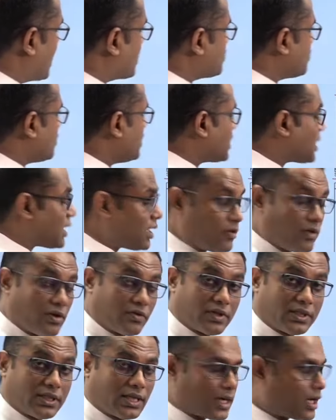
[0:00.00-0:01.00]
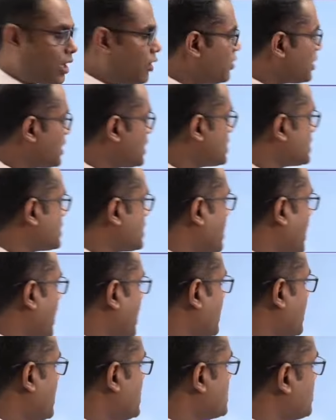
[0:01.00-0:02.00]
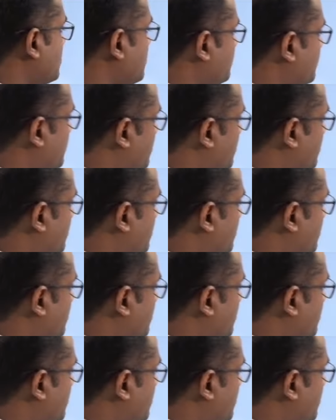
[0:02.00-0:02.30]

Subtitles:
are actually relevant with the accounting standards.